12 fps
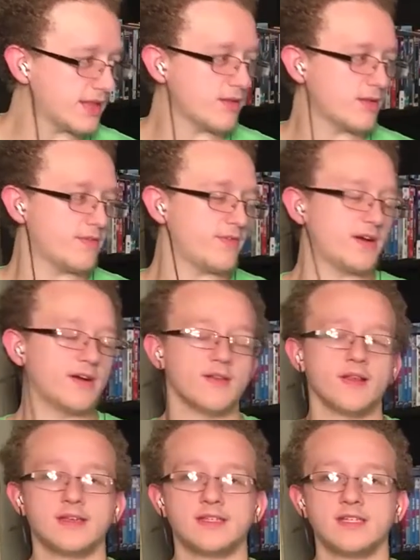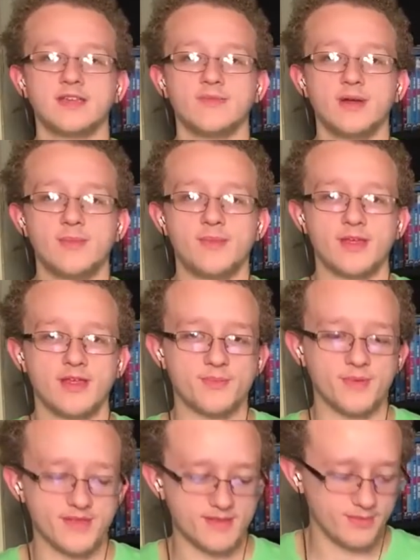only fair. I'd like to give my P S
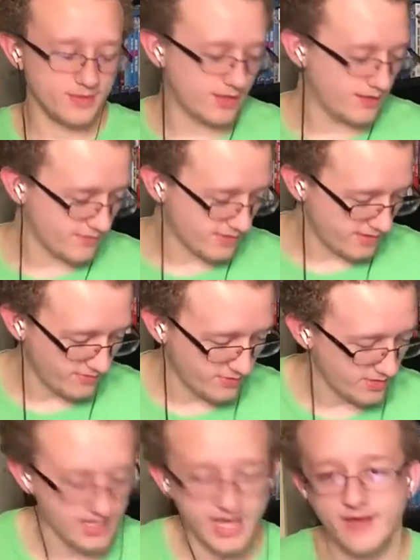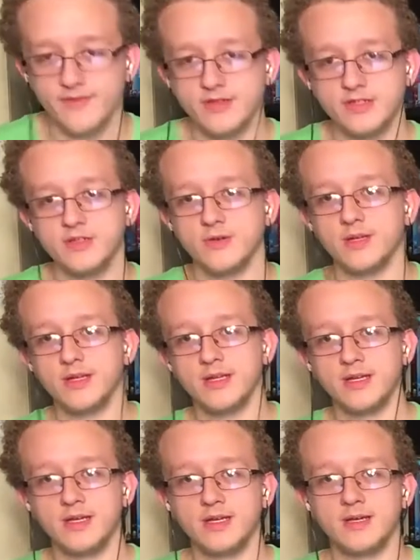P some love, because I really haven't shown it
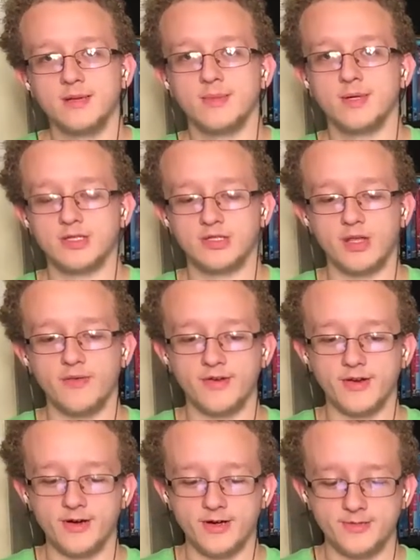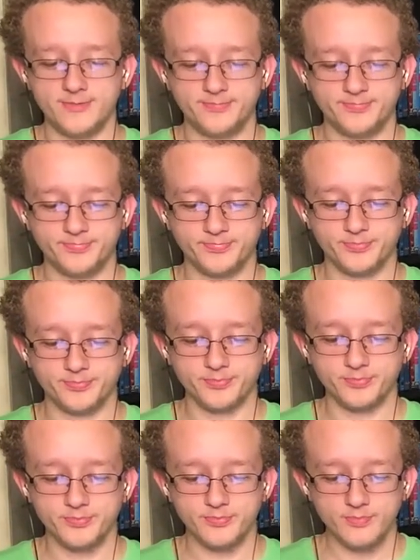much love at all.
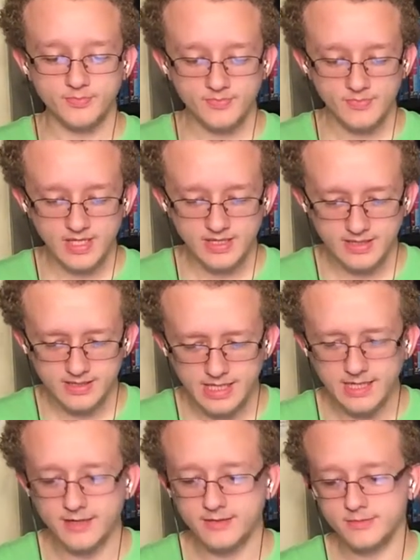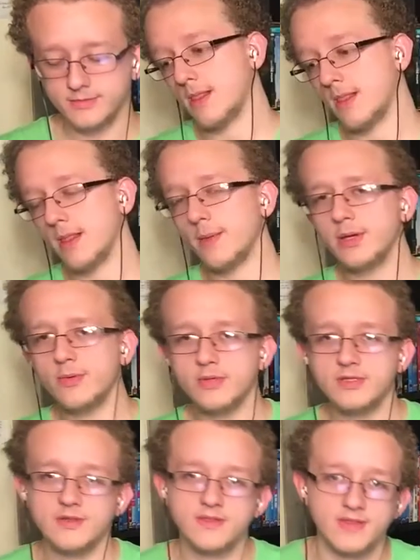Now, let me know
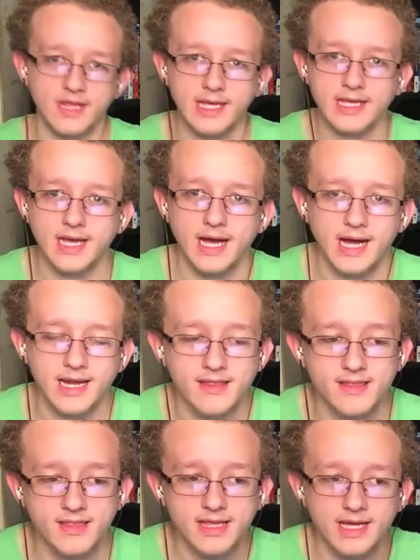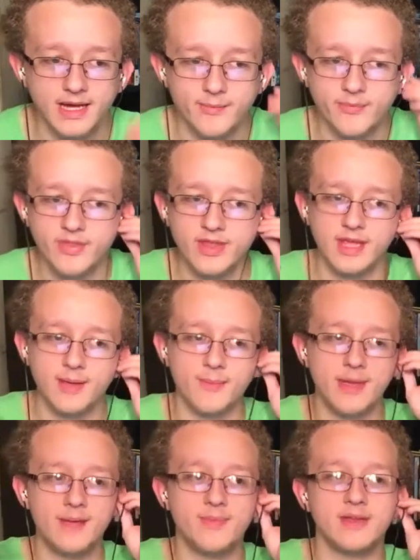what you think. Honestly, I'm thinking
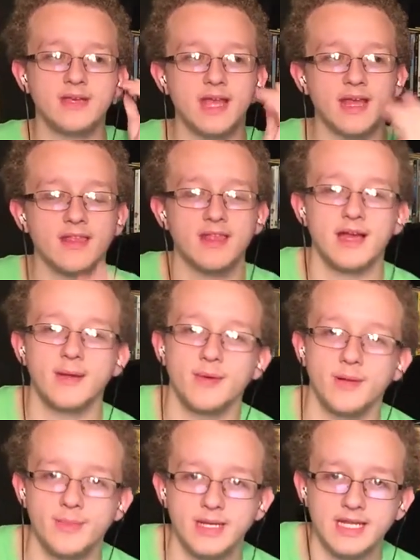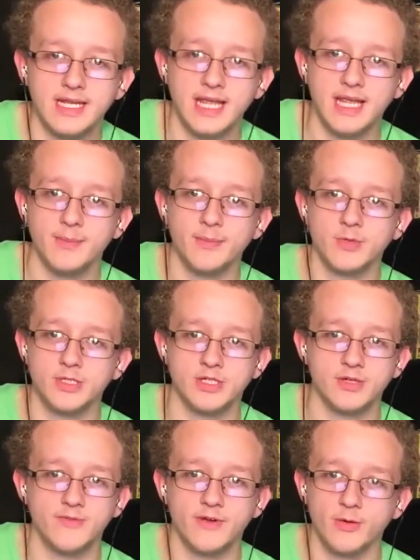maybe next time I beat a game, which
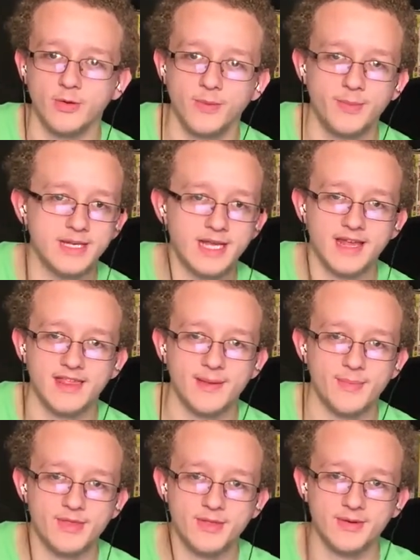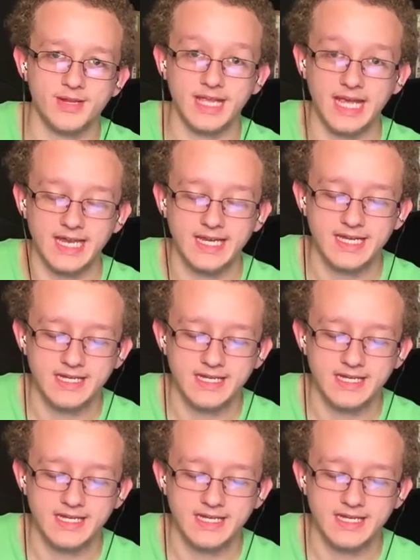could very well be next episode again,